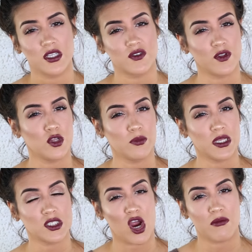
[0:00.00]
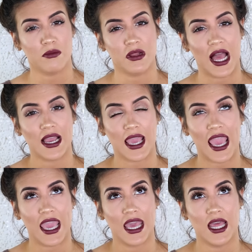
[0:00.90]
It's Voluminous Carbon Black
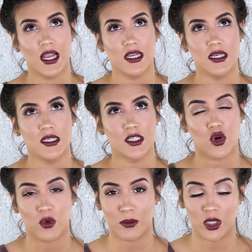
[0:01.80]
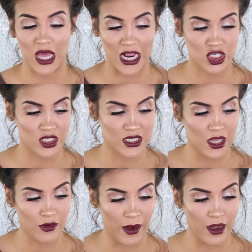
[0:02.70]
and Rimmel Lash
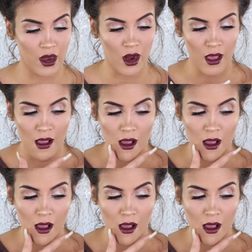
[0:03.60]
Accelerator.